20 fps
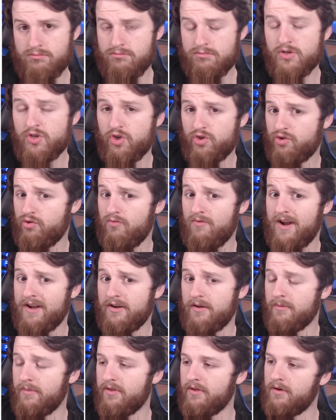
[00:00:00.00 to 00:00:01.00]
just a
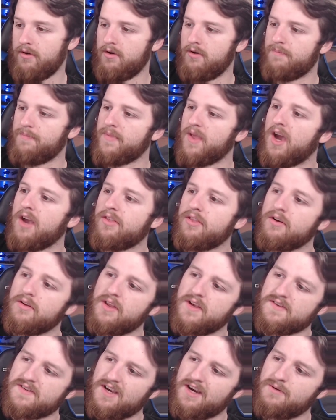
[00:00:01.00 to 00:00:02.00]
random thought. I thought
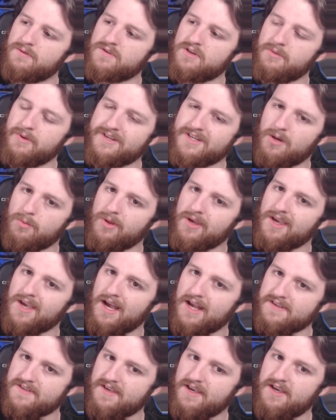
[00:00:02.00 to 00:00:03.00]
this guy was going to be Chaplain
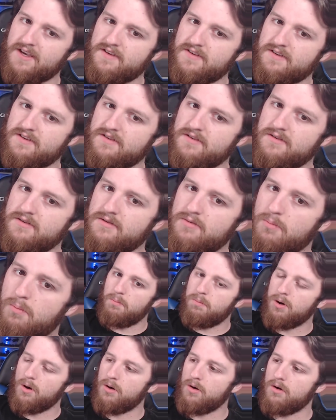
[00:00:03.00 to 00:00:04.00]
Cassius,
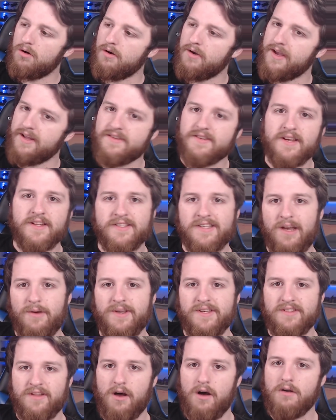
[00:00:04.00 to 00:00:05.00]
but it turns out
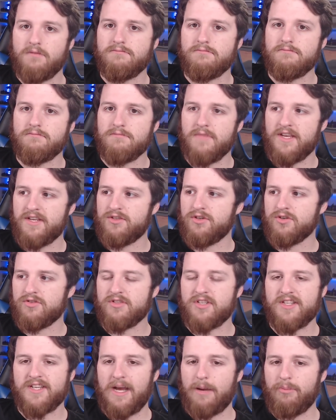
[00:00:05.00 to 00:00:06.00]
he's not. It's
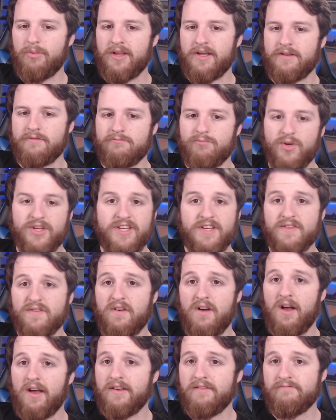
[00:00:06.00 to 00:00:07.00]
just a chaplain, which is
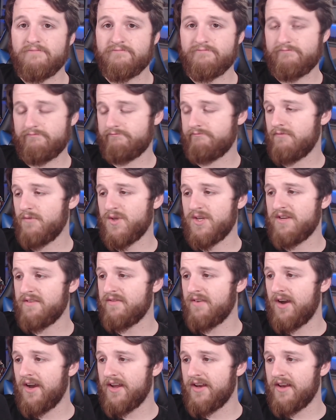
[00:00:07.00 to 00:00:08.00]
fine.
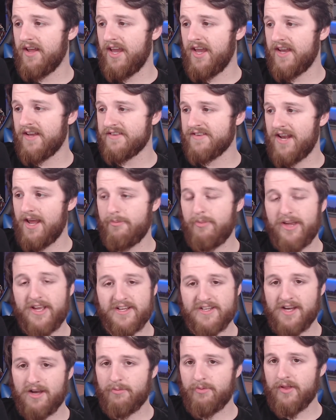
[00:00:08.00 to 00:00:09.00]
He is an epic
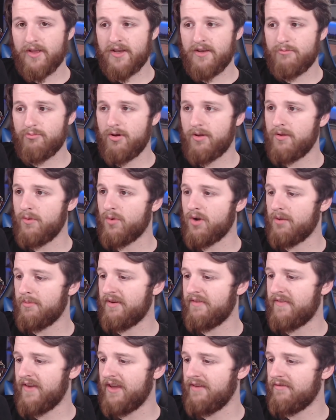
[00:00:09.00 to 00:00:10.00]
chaplain, probably one of
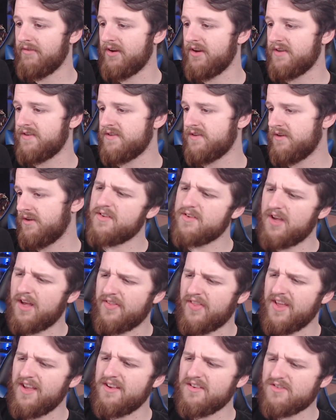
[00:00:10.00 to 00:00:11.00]
my favorites. I
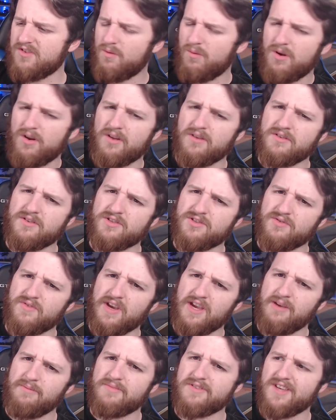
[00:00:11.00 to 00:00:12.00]
think someone on
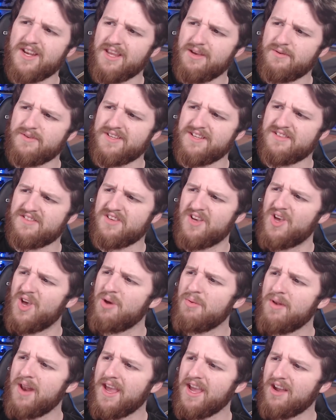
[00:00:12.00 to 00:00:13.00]
stream said he was in
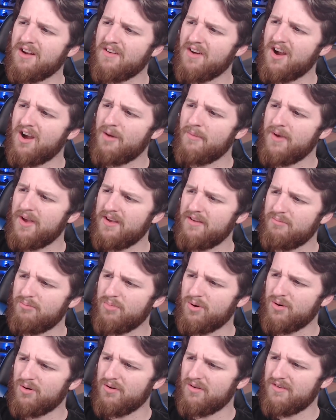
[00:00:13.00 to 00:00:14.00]
Terminator armor,
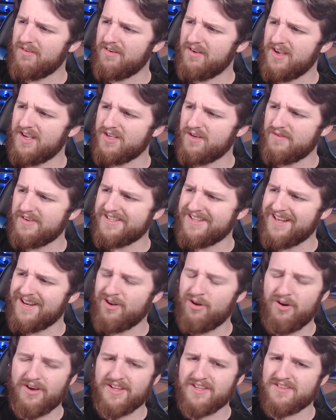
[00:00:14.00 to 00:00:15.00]
but he's obviously
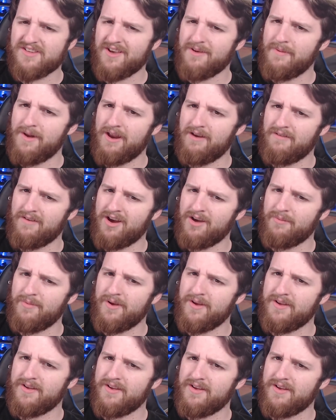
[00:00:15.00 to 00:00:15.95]
not in Terminator armor.